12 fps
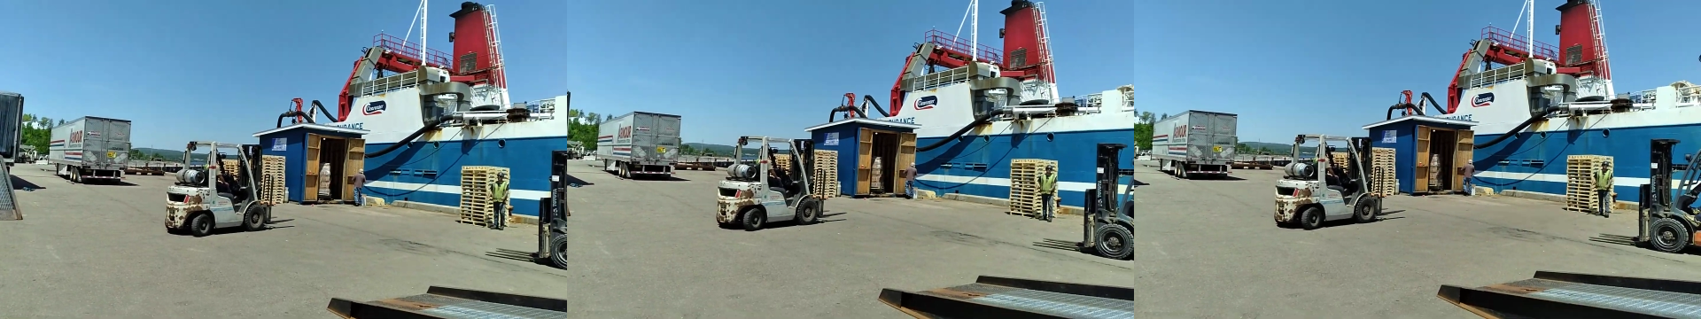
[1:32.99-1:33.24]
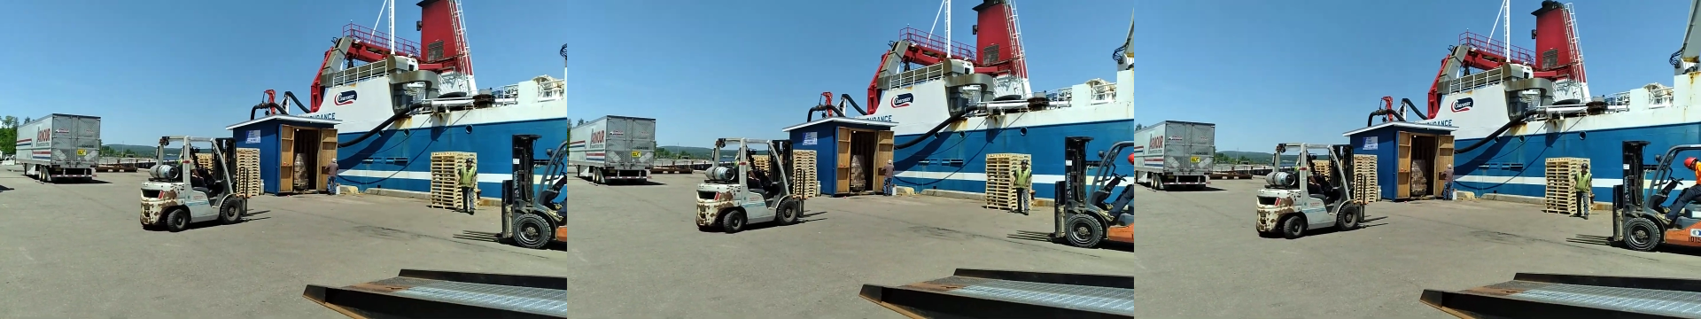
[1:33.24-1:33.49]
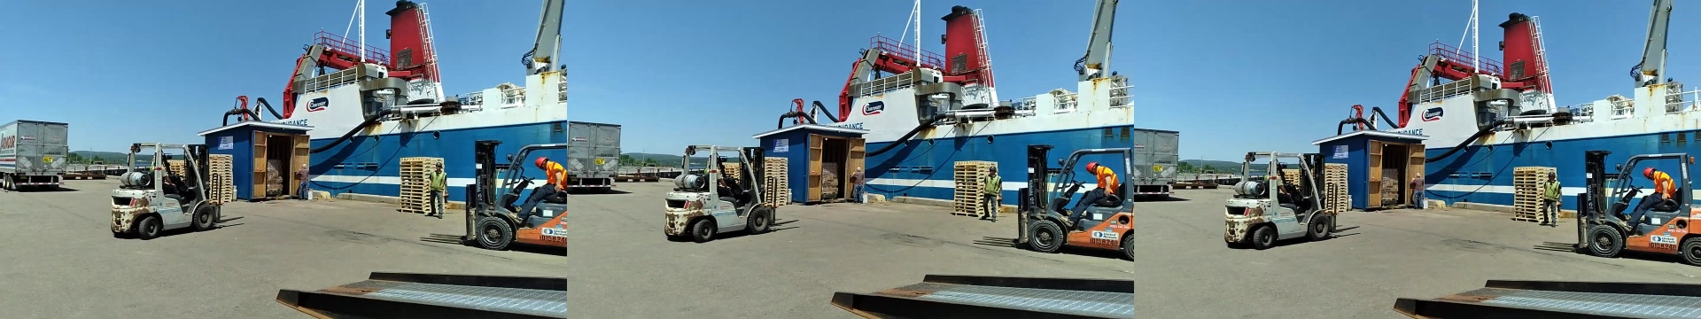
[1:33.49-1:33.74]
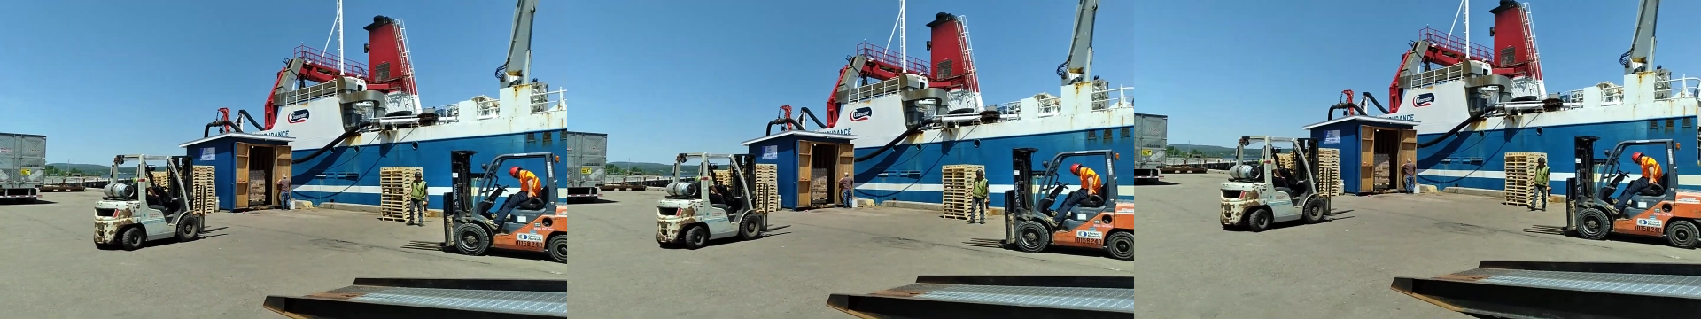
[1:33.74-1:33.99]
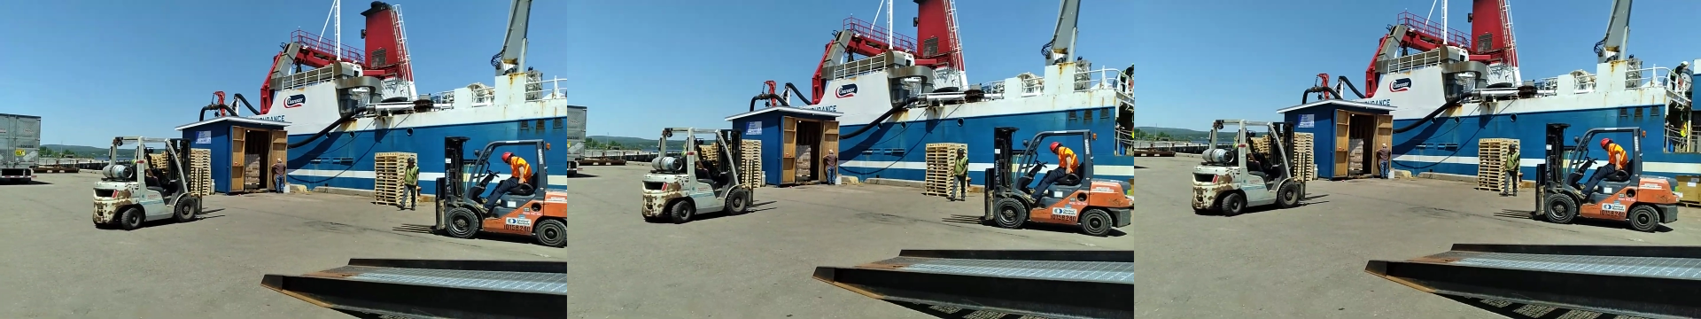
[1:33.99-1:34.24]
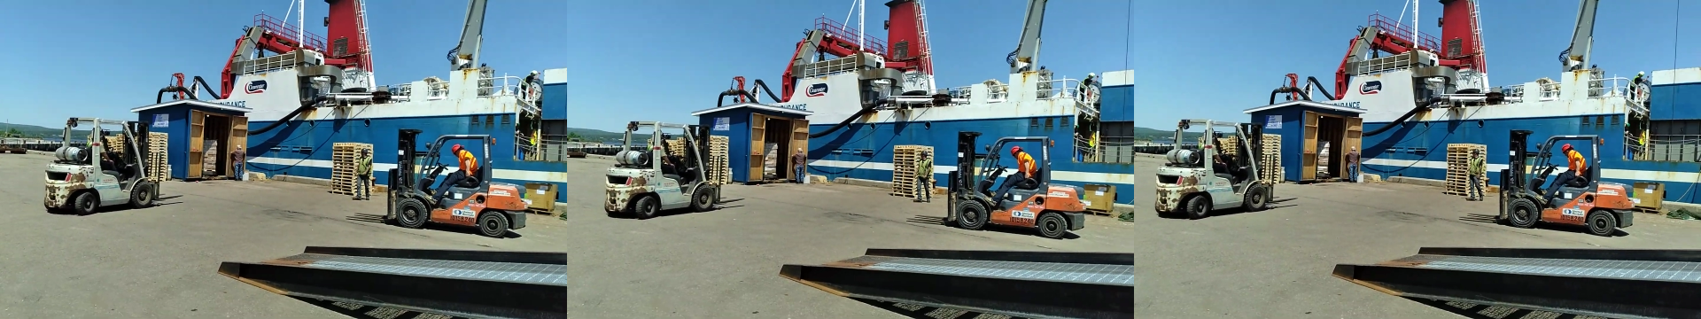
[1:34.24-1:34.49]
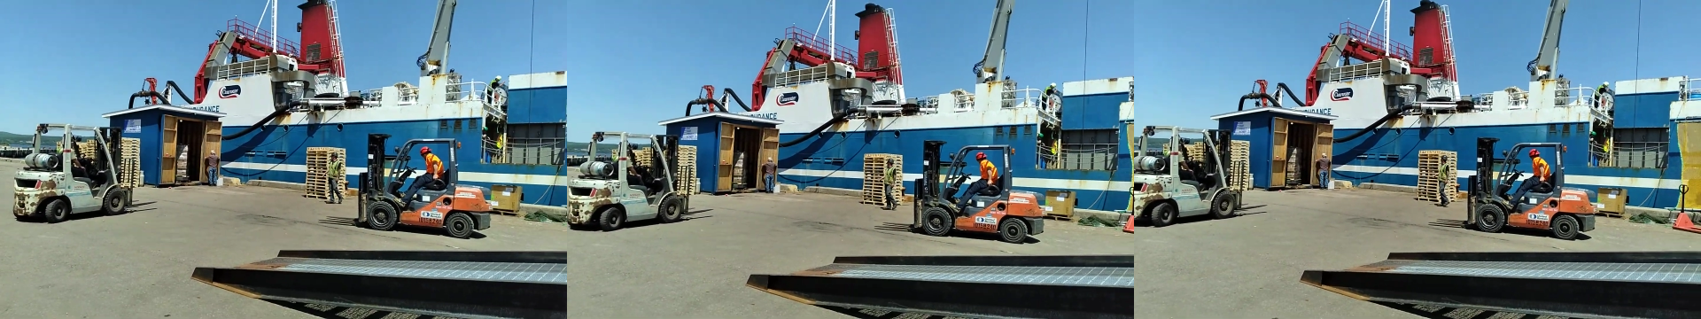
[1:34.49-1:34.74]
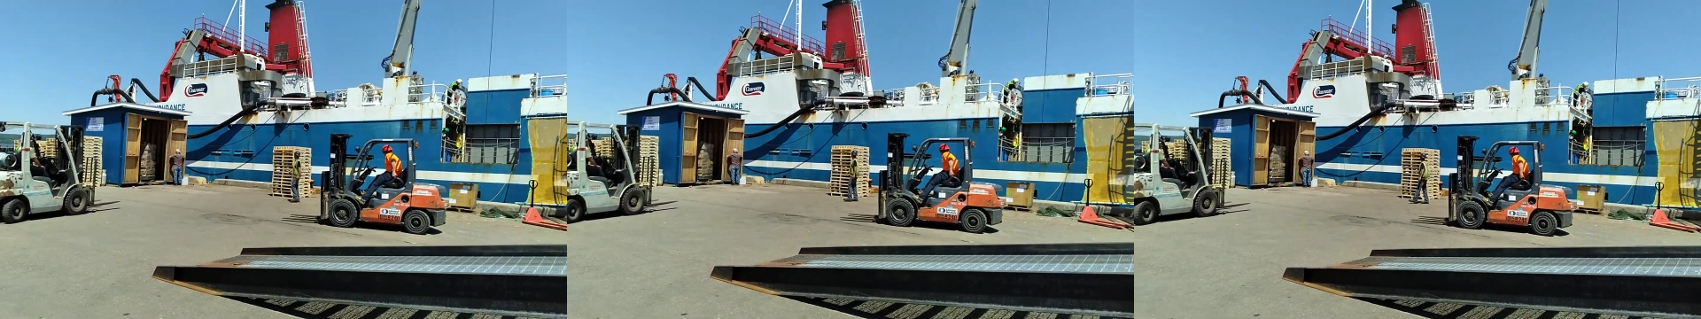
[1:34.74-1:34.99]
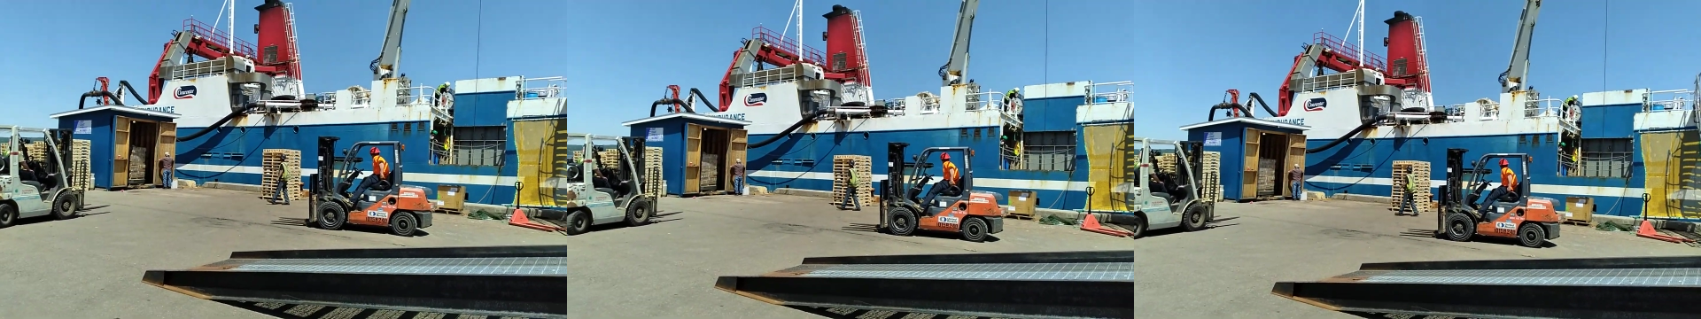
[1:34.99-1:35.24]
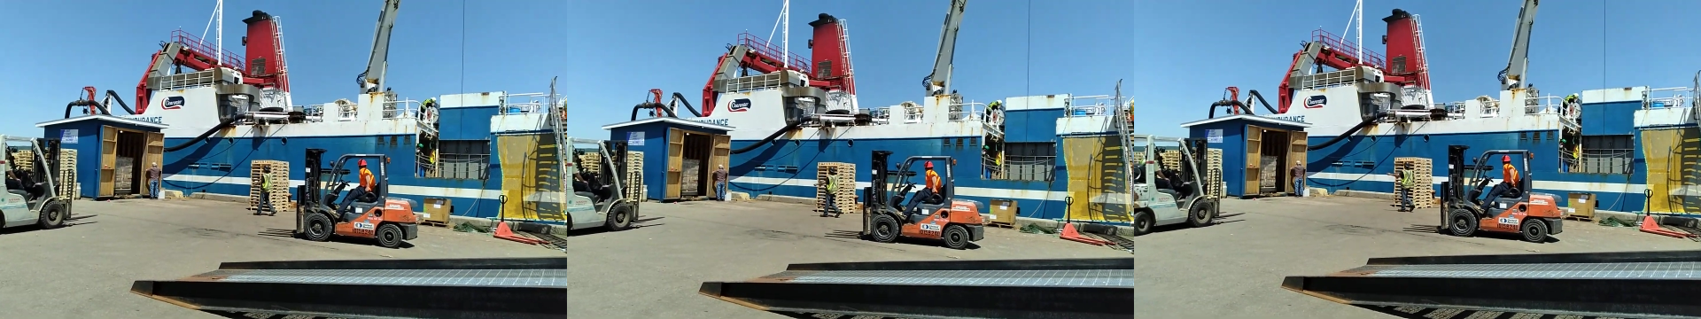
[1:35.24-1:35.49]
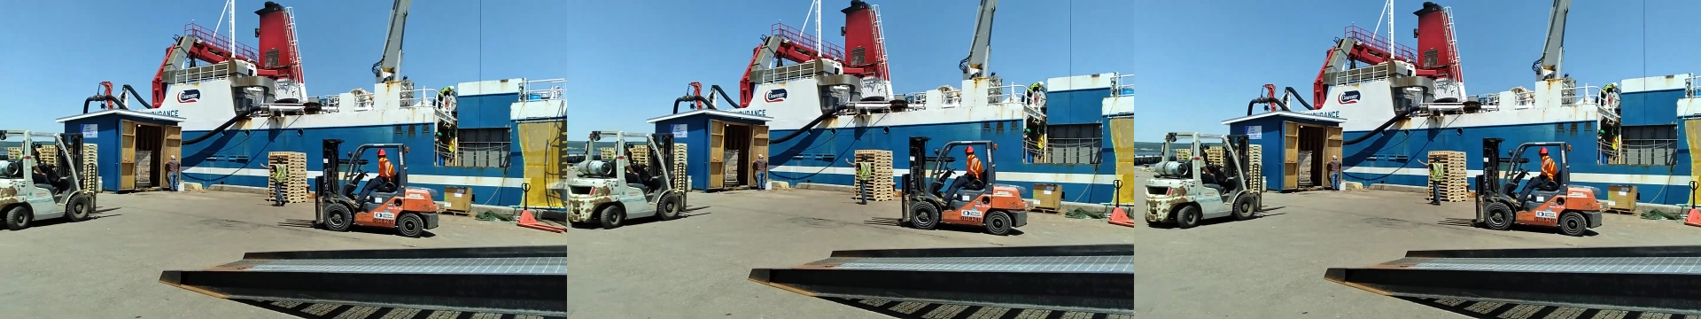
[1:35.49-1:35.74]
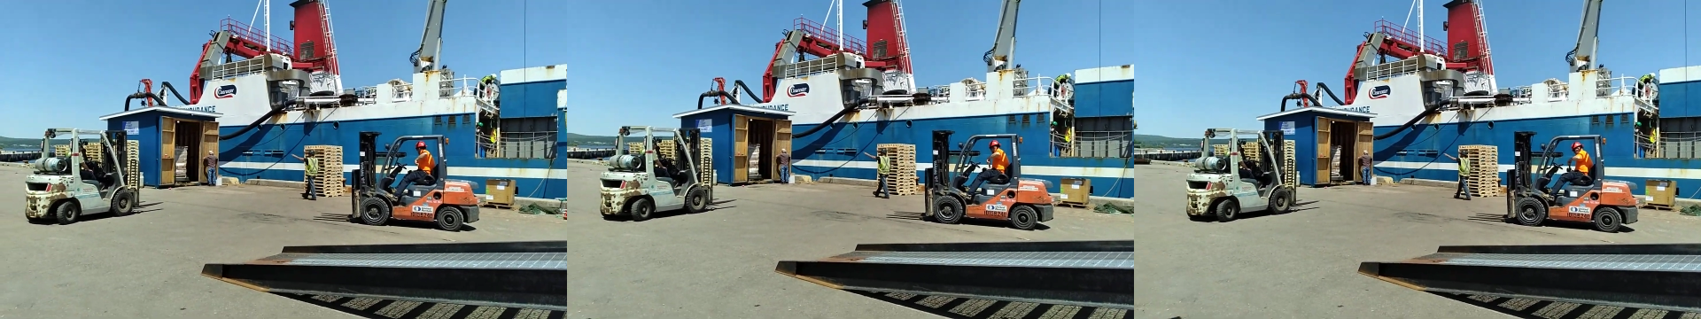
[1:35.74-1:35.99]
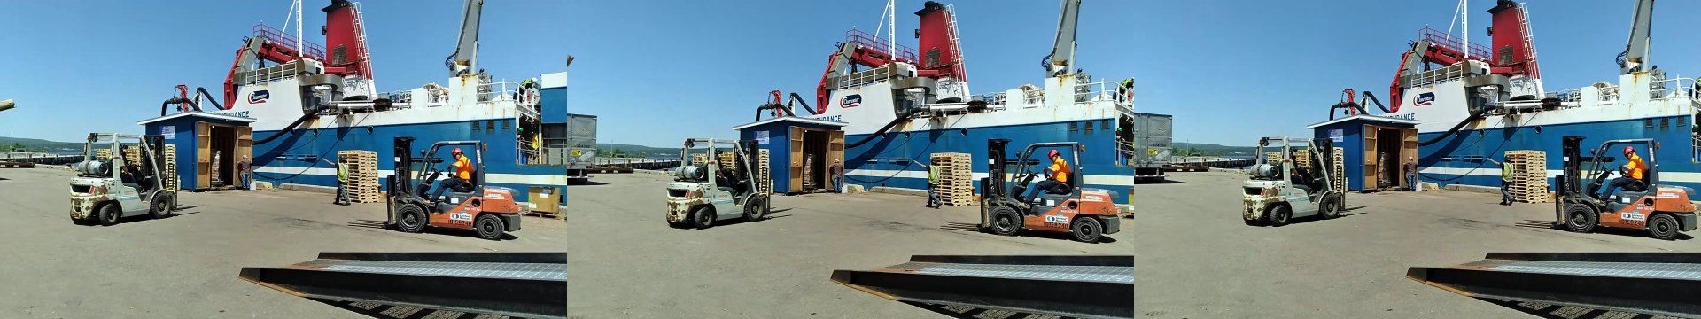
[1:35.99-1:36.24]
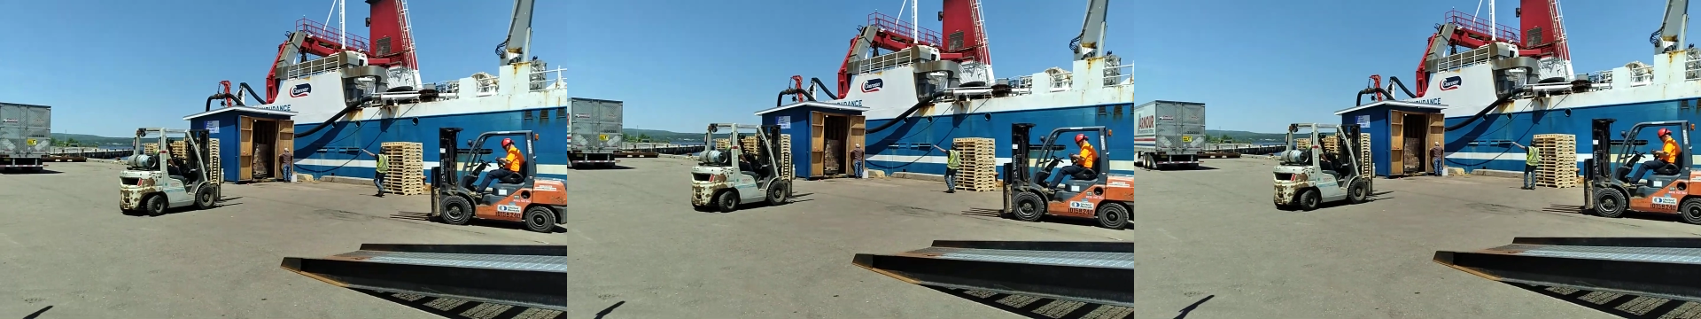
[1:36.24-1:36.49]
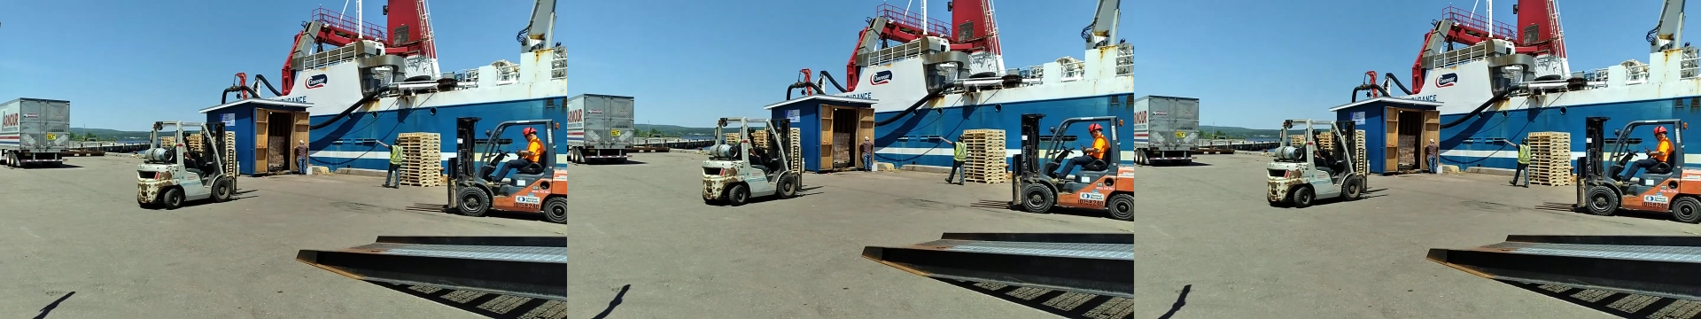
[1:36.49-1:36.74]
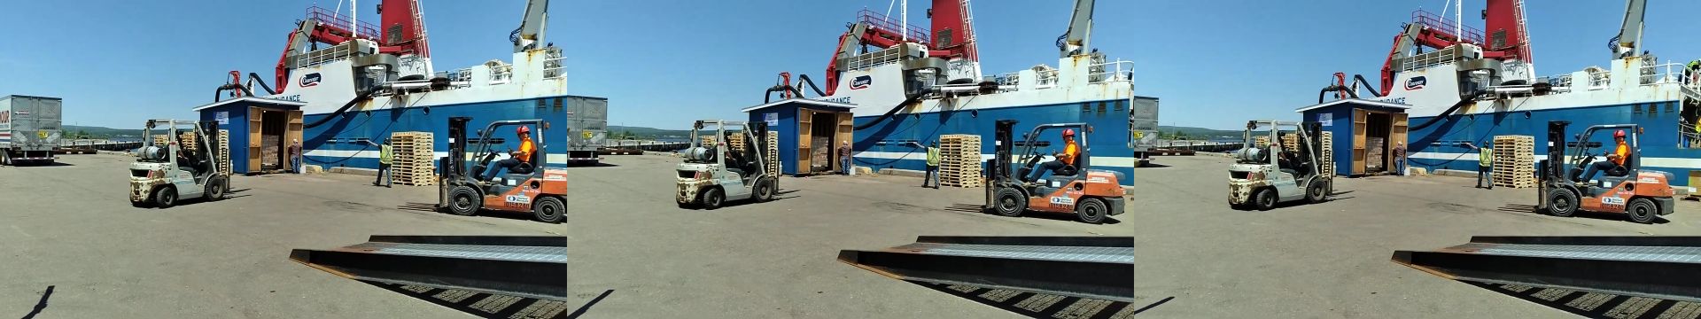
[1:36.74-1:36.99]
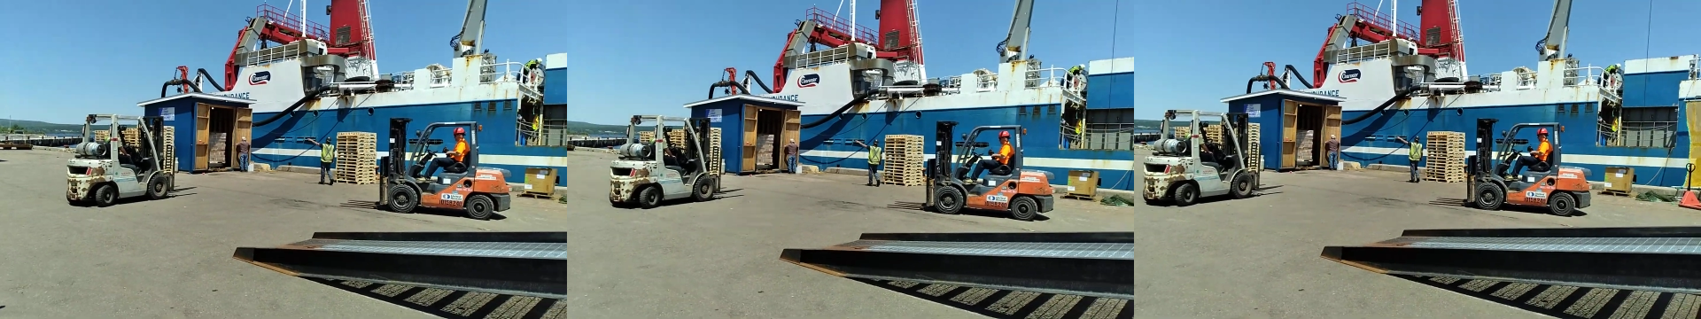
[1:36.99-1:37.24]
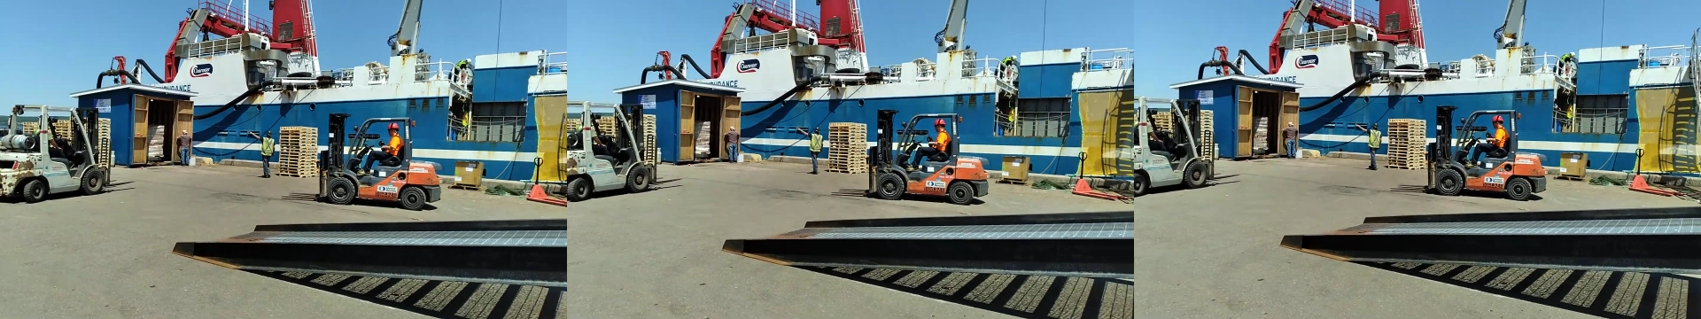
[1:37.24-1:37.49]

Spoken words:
No face is visible, so there are no lips to read.